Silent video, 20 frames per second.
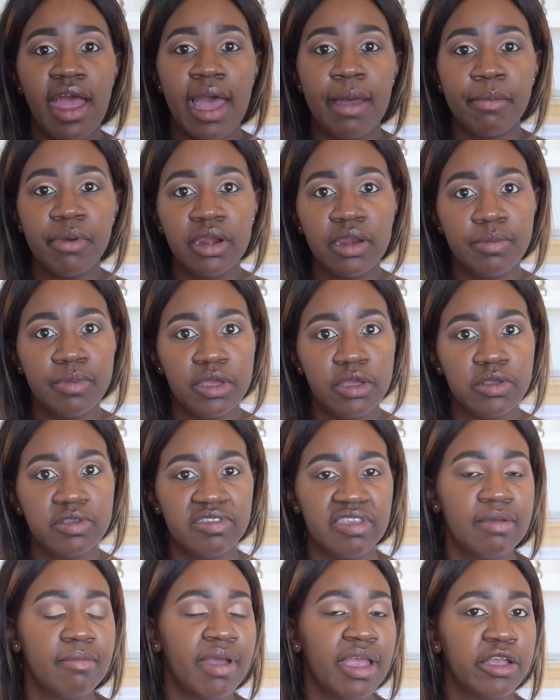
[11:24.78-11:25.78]
I'm going to be
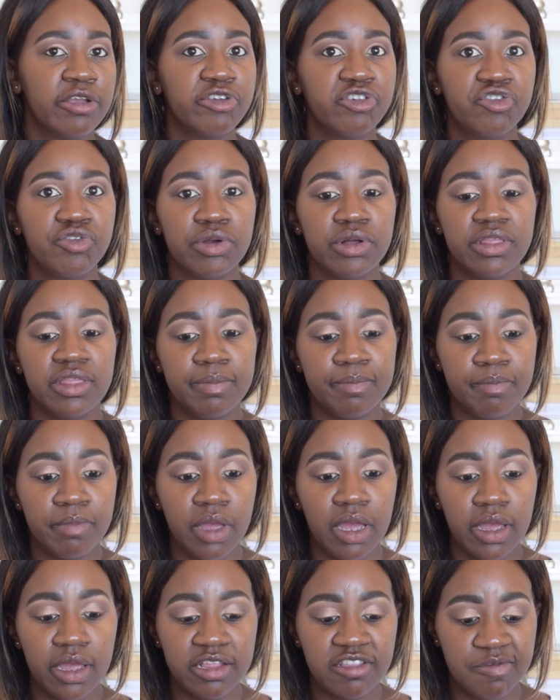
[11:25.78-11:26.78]
using my usual
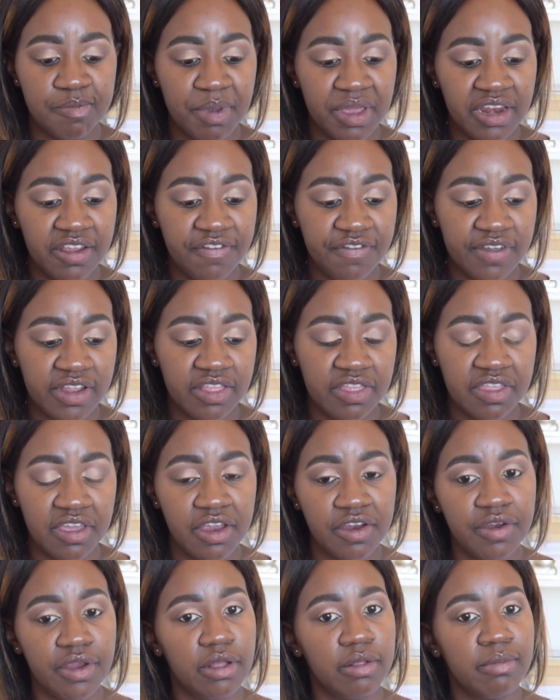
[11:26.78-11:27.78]
Benefit
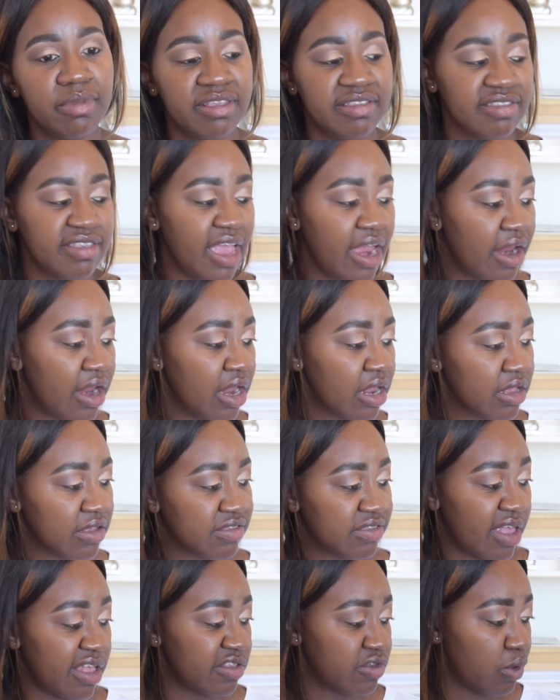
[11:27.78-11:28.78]
The Real mascara
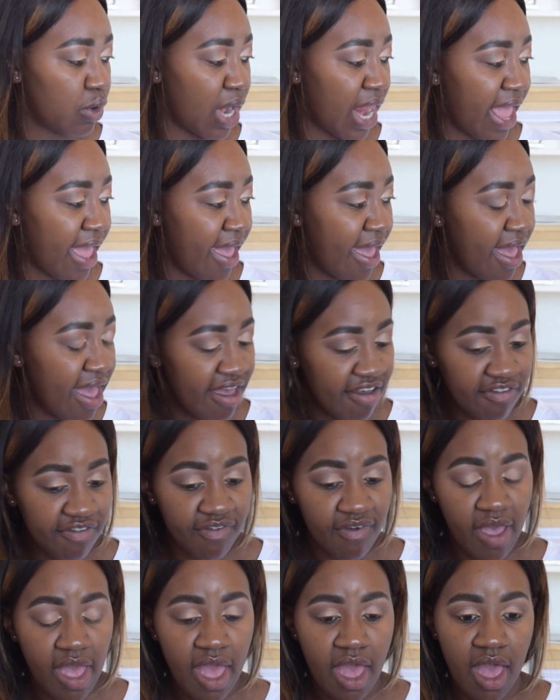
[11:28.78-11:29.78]
because that's all I
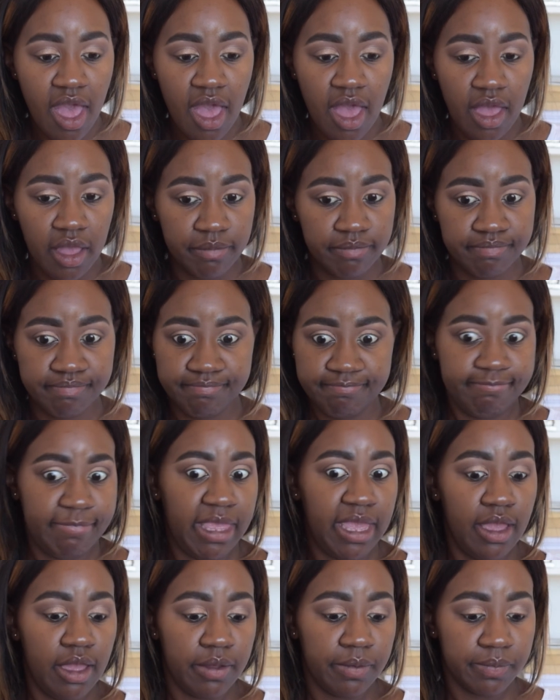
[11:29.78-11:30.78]
have.
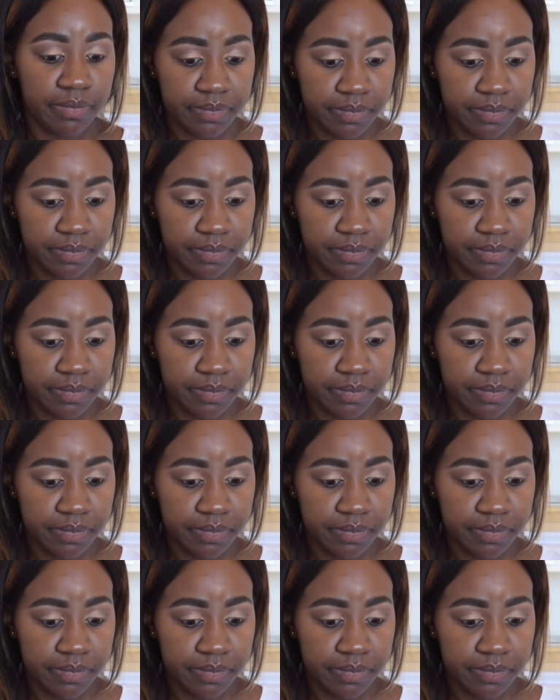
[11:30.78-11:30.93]
Yeah.